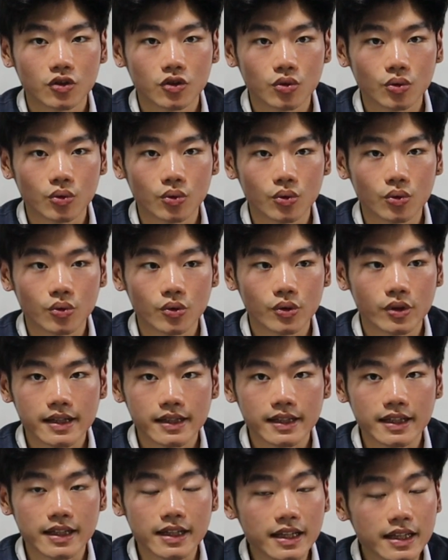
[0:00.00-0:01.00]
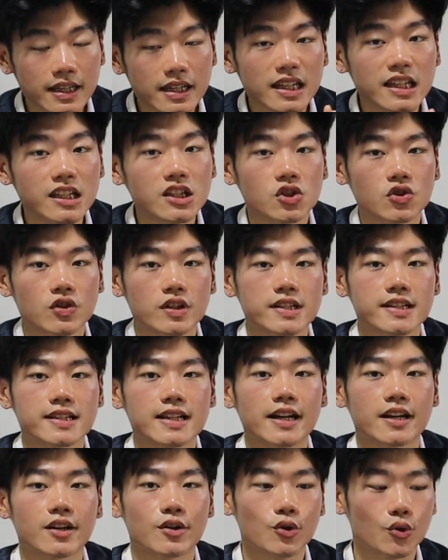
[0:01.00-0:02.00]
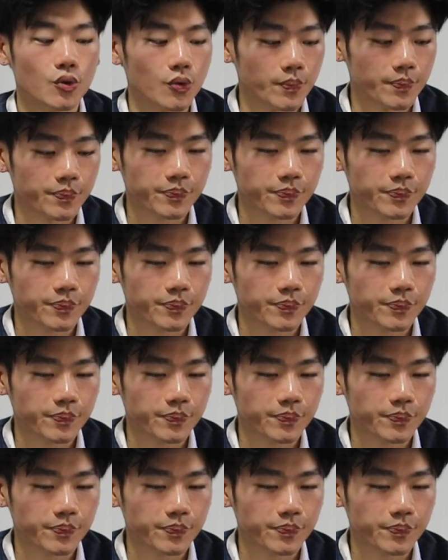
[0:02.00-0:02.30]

to the estrous cycle.